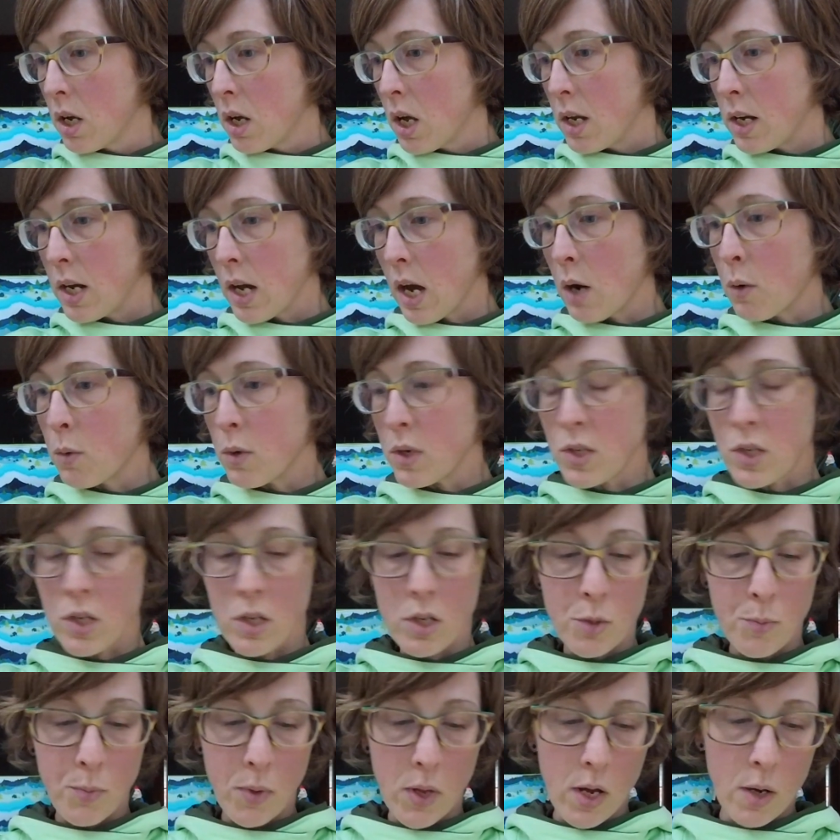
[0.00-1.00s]
Now
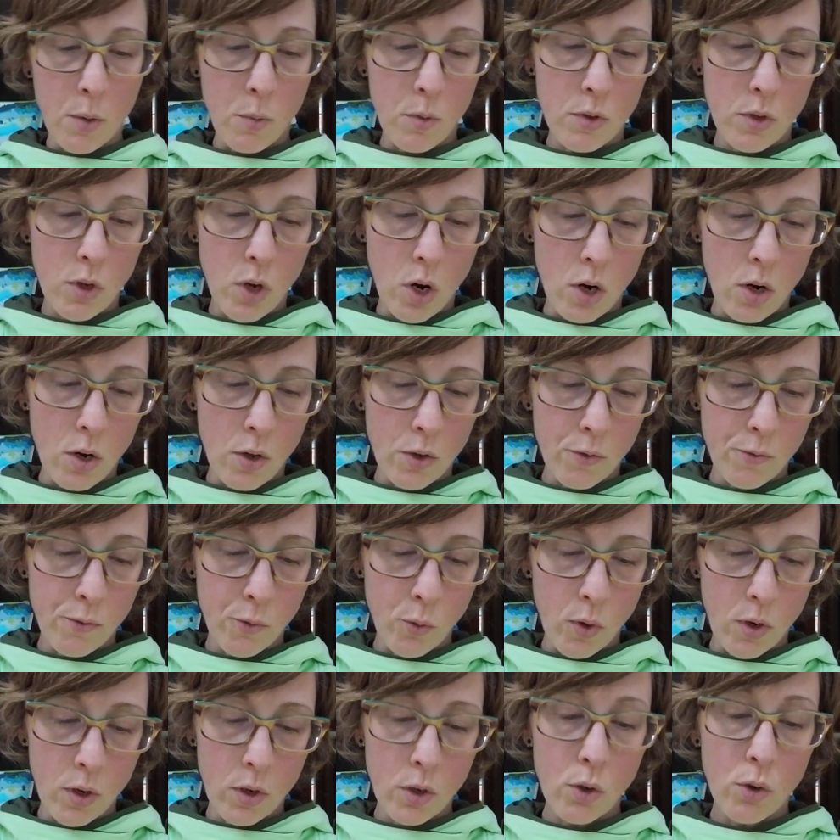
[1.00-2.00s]
Whiskey's playing with yarn on the
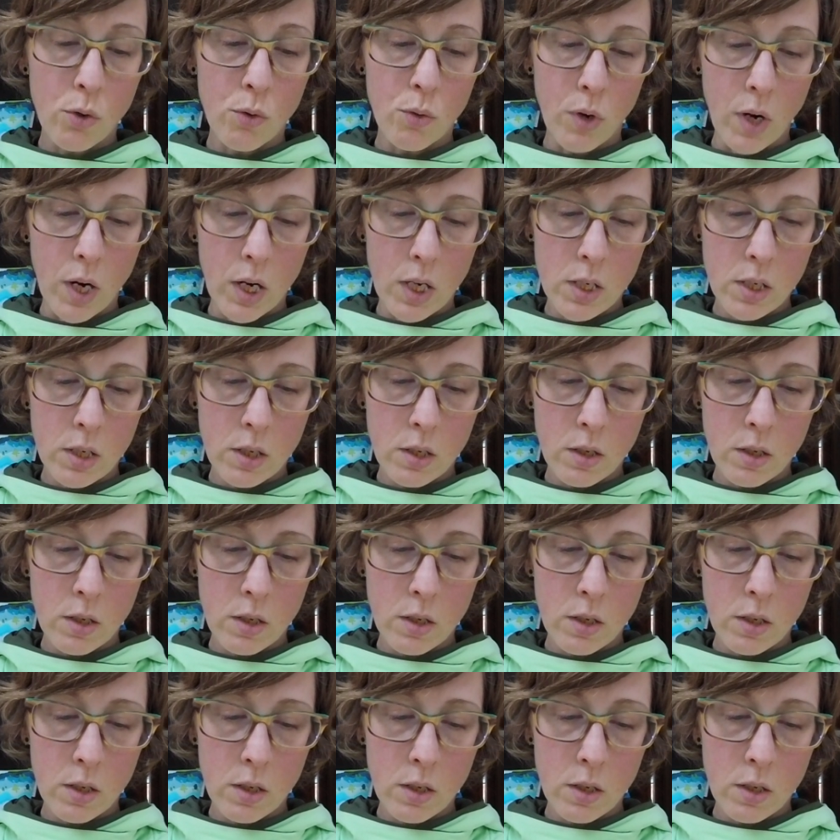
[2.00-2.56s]
floor. Great.